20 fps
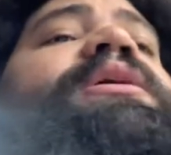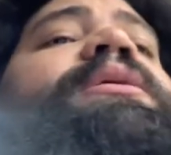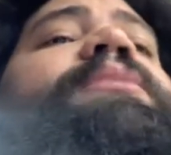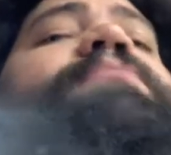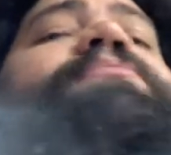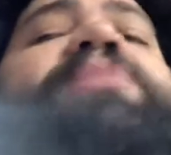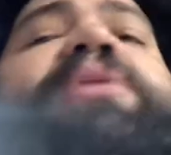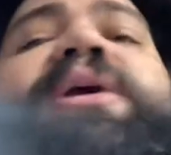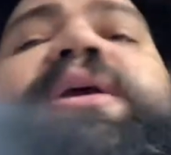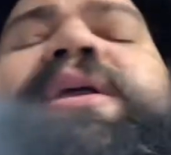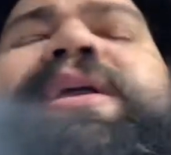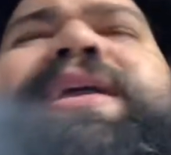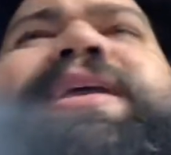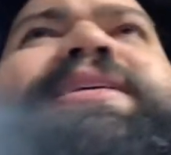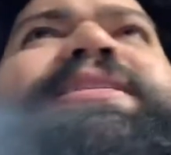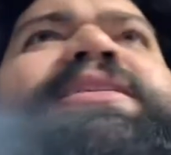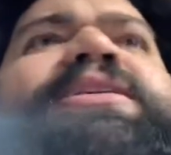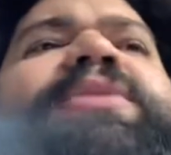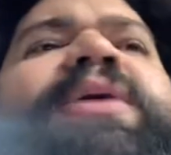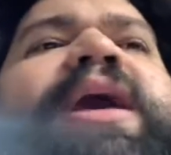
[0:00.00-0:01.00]
But it
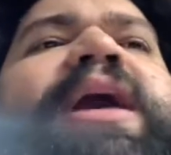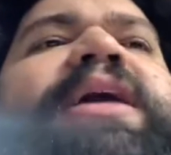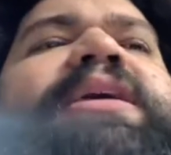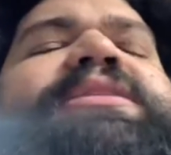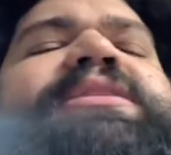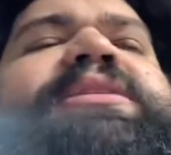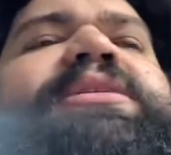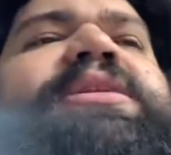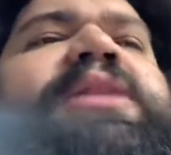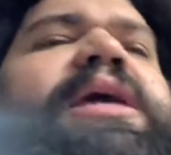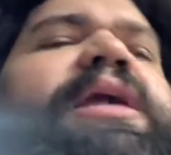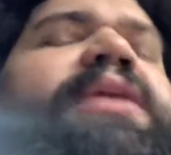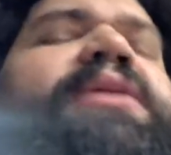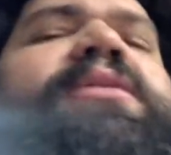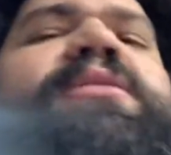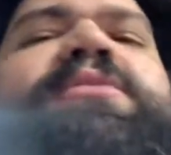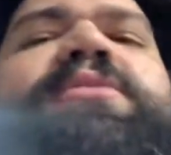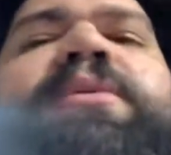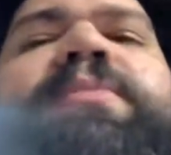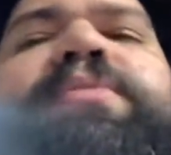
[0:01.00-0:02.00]
still has like
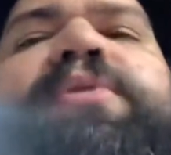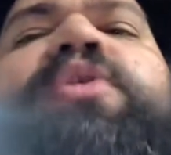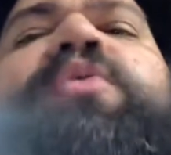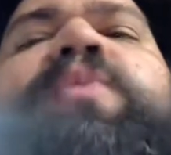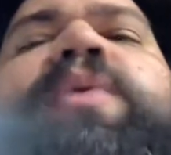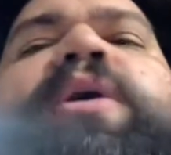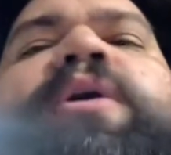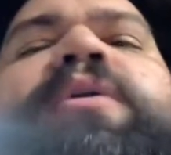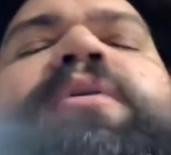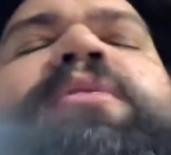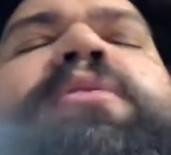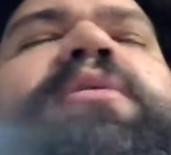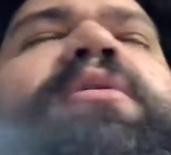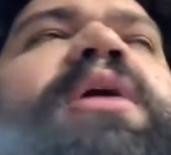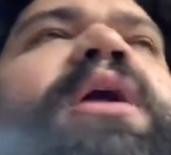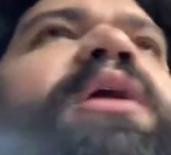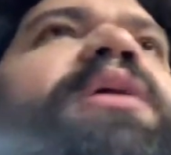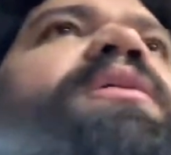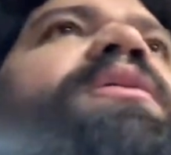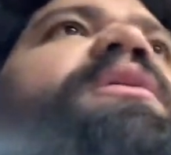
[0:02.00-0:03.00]
the bloatware.
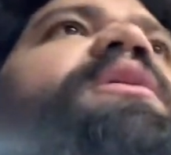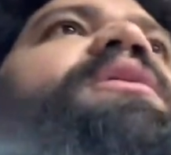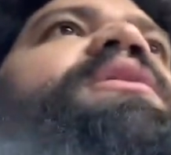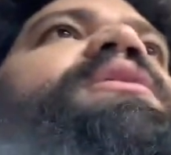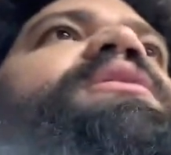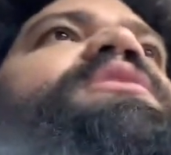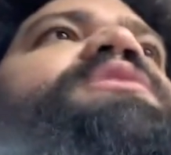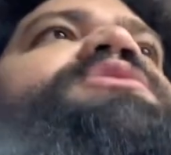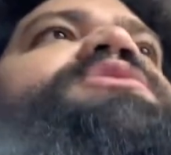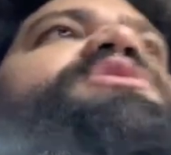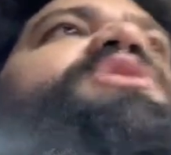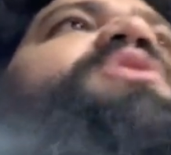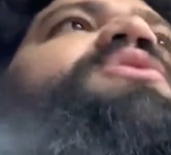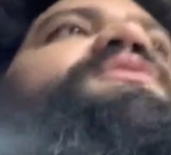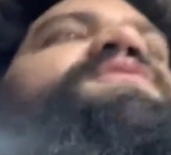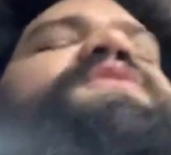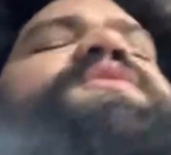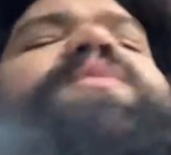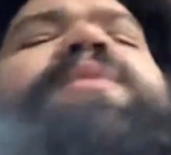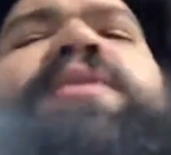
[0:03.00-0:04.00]
Okay, so
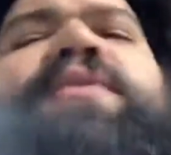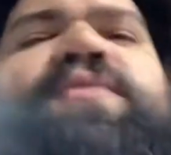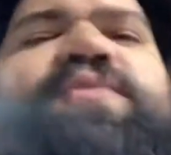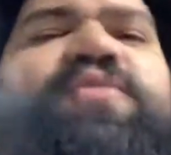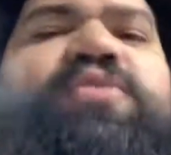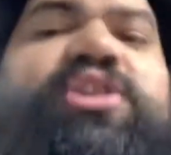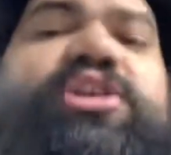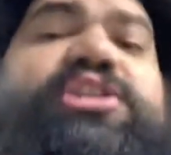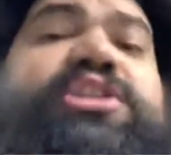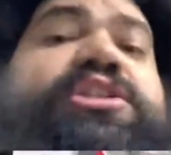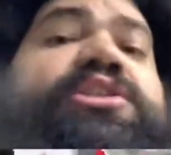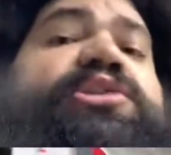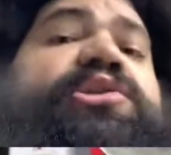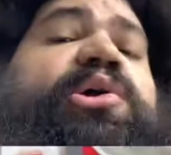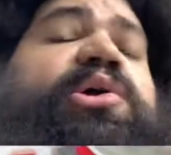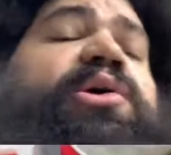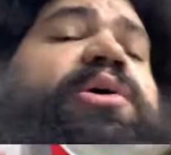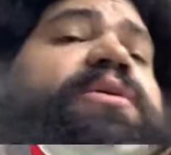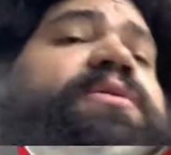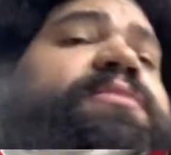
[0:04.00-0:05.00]
if you want a fresh
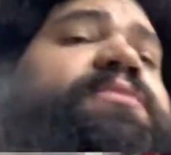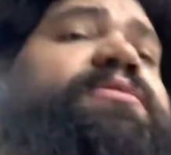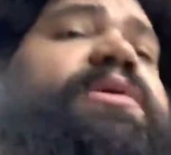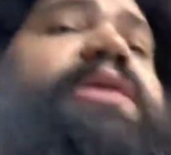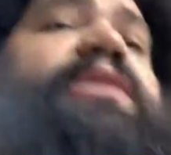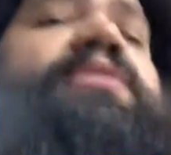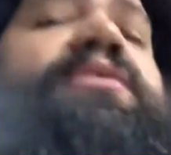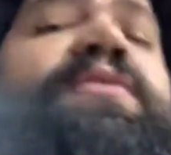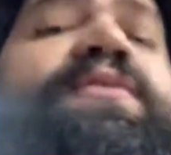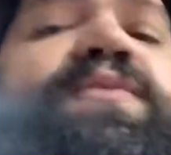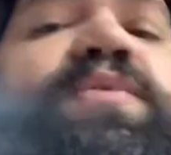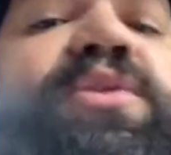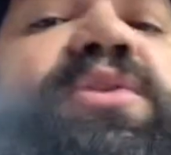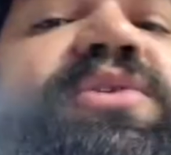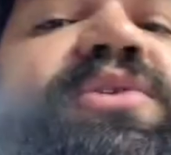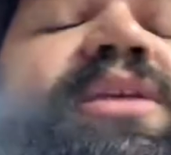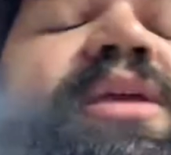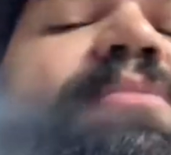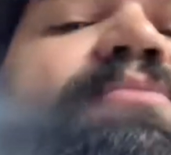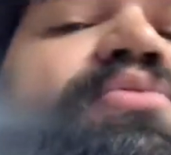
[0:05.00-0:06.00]
install, right, of
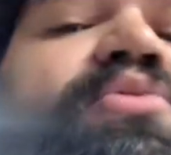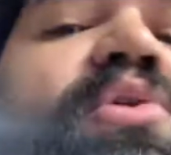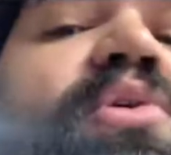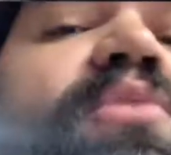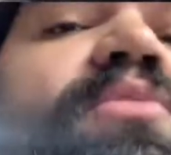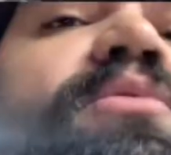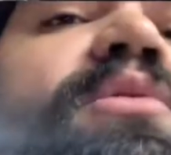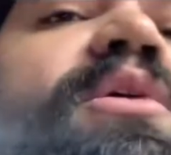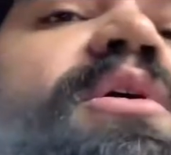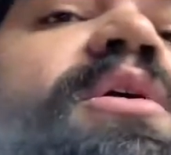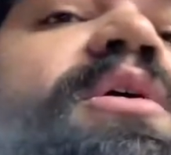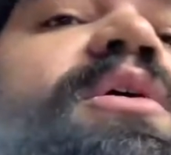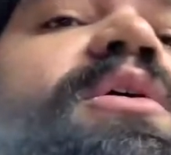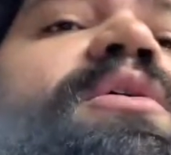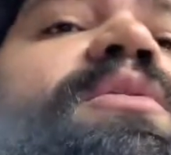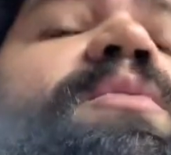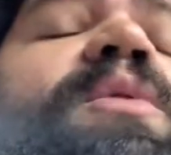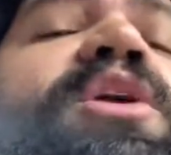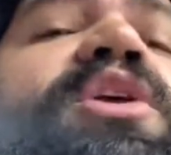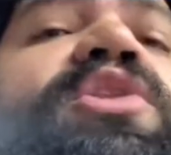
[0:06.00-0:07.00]
Windows 10 Pro,
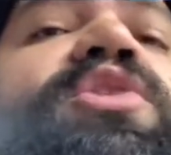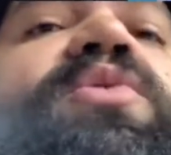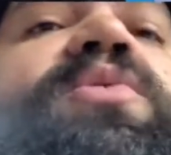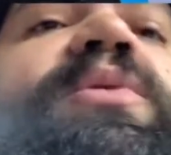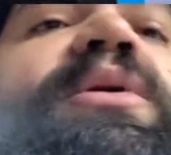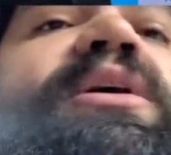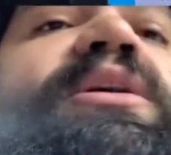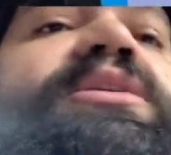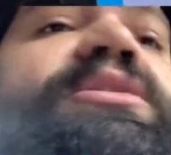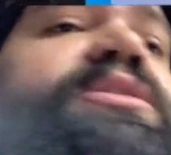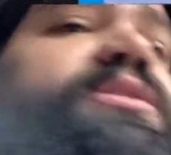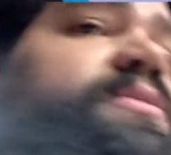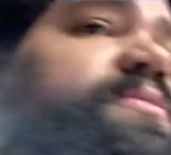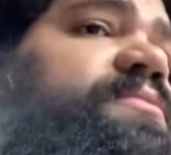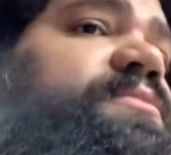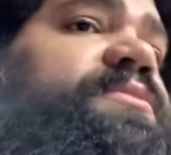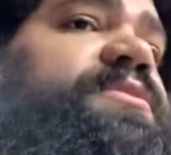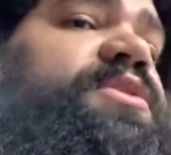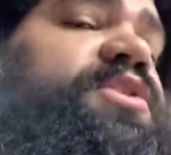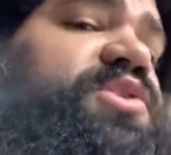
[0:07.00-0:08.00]
what you do is
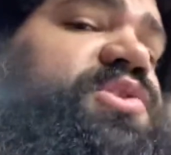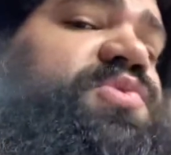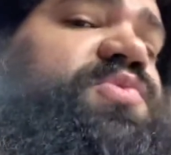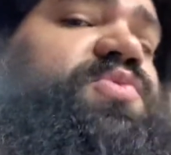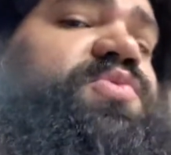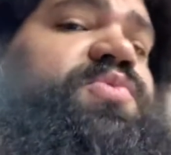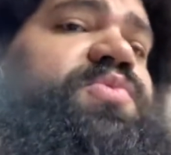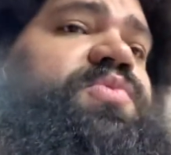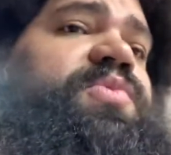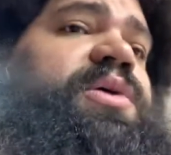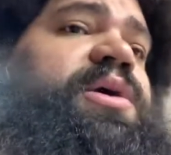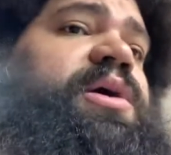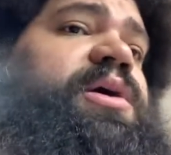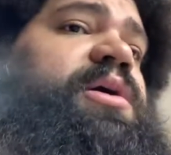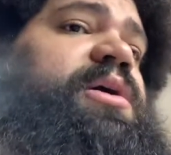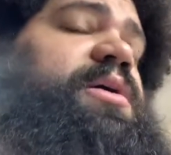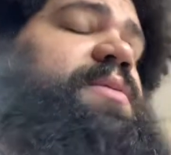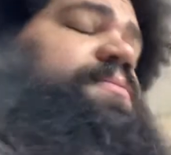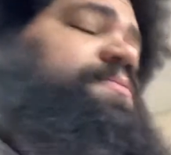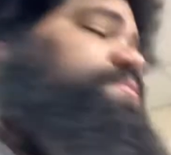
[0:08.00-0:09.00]
you
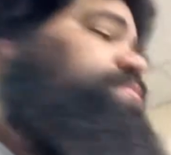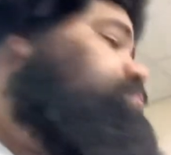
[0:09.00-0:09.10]
um,